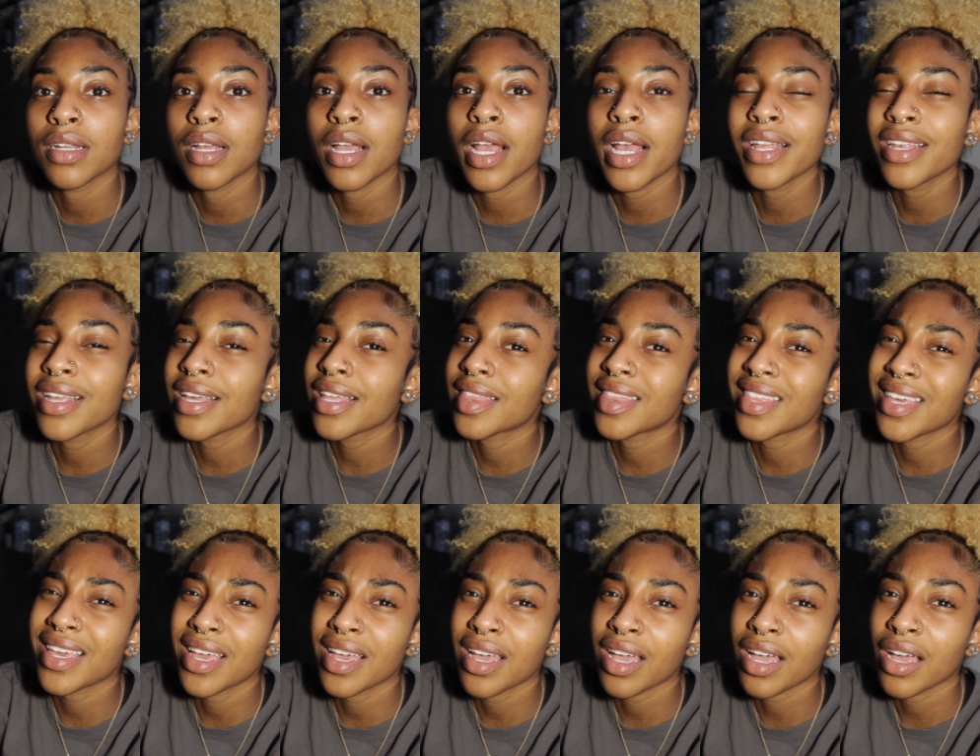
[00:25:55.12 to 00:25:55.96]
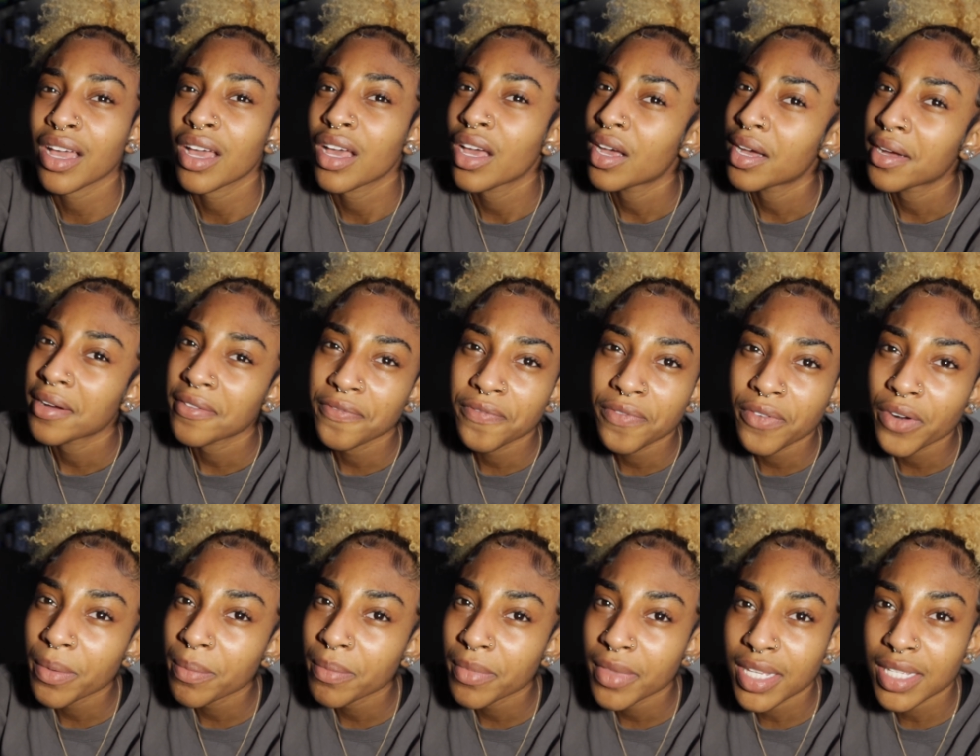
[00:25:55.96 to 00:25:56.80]
anything
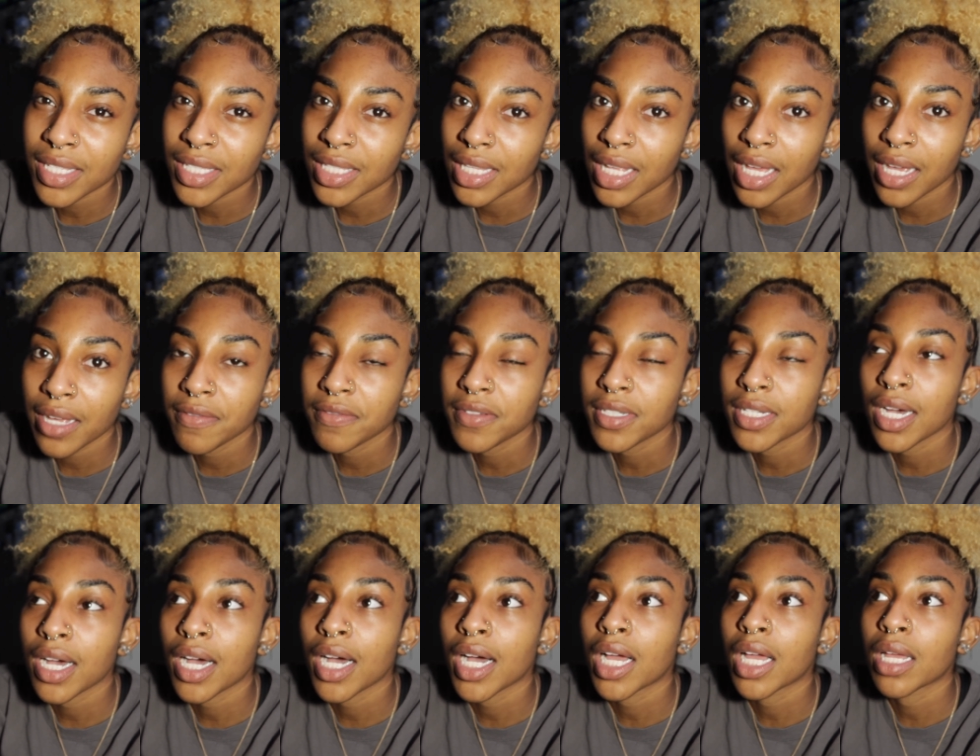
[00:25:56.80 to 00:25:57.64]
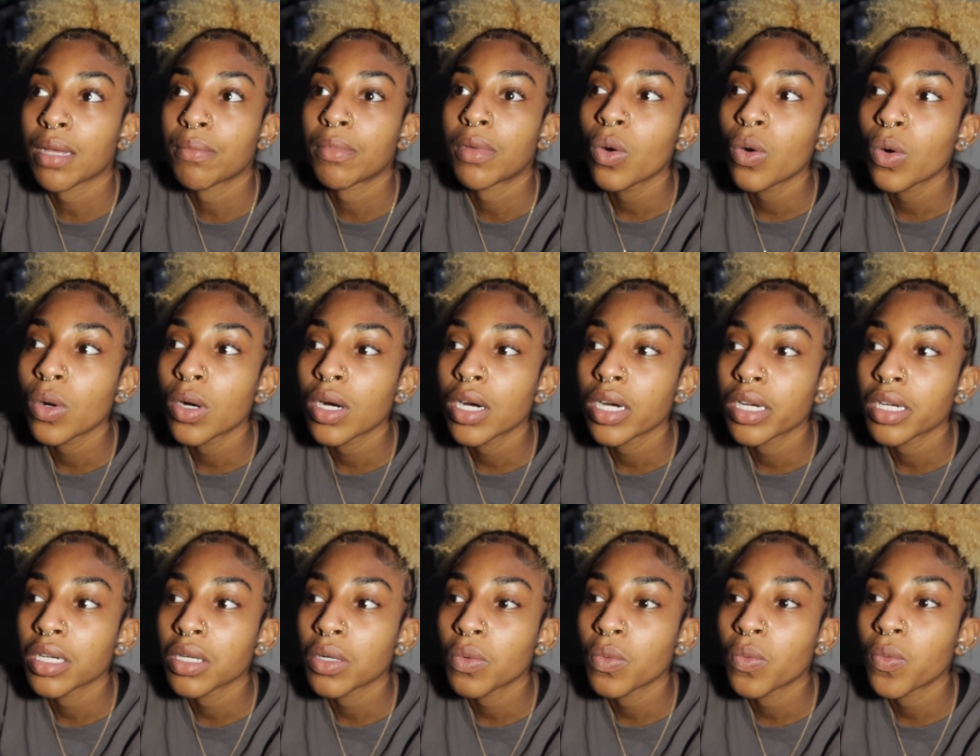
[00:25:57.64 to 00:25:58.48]
from this lifetime,
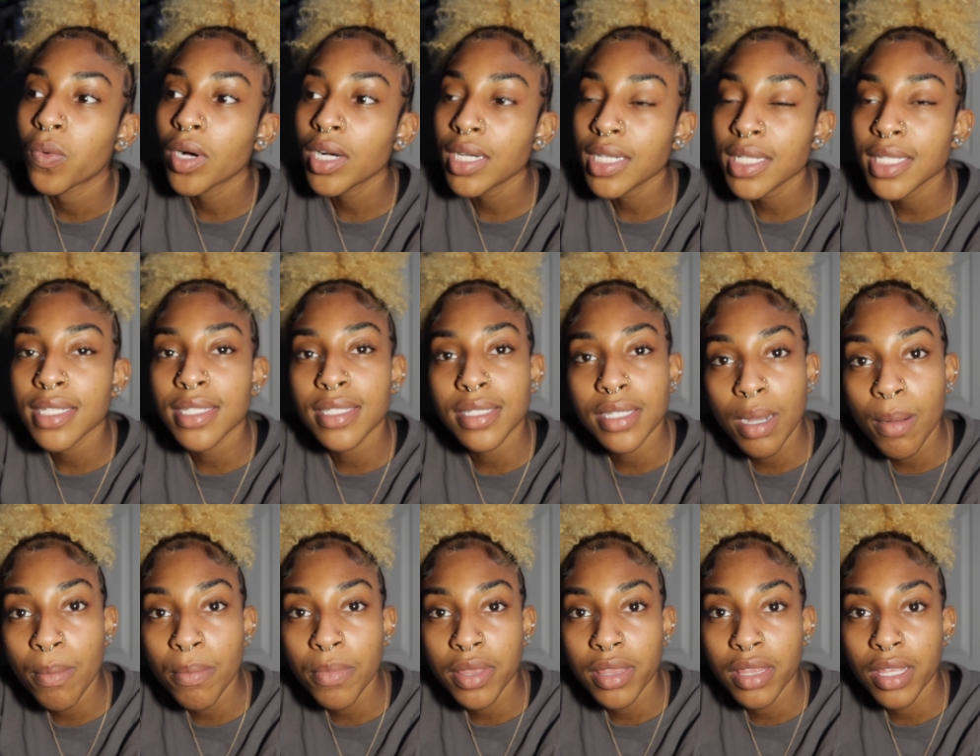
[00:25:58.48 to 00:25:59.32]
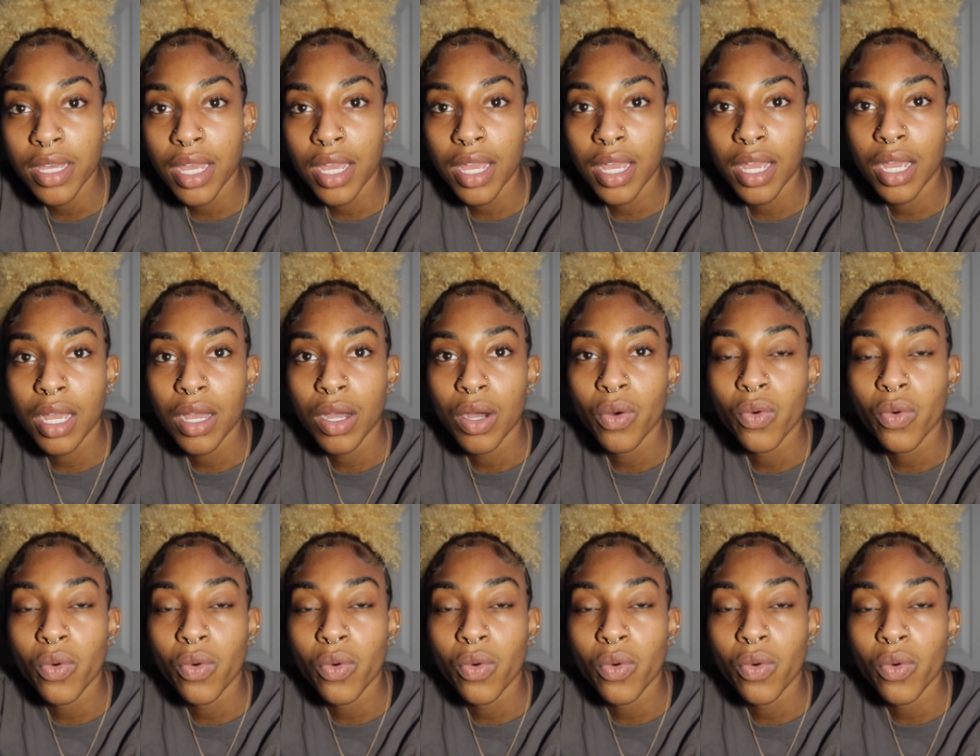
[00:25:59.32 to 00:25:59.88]
or want something